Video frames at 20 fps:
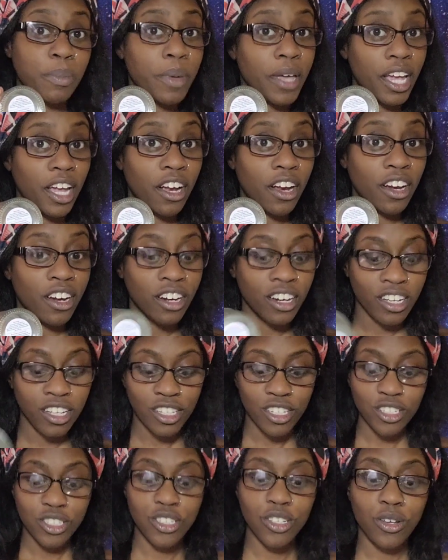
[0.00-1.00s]
bare.
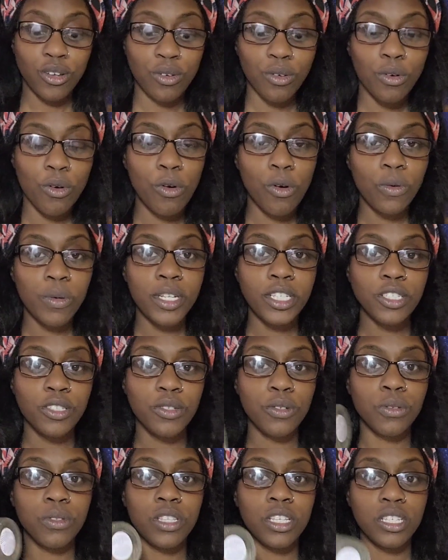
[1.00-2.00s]
So always
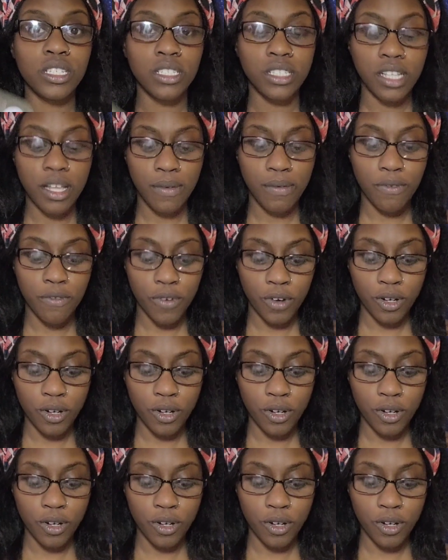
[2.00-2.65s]
do this step